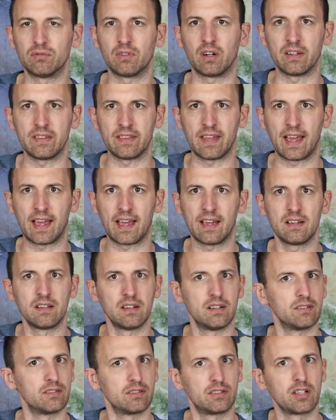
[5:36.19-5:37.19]
right there,
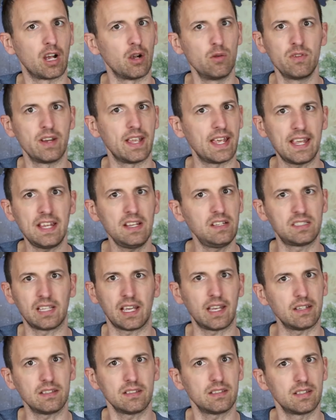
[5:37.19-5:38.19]
don't eat
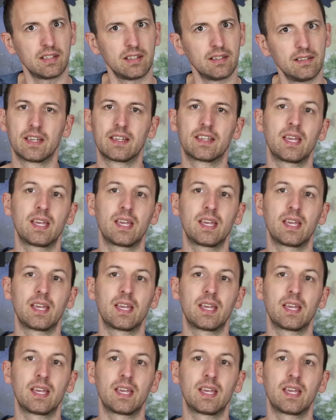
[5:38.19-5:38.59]
it.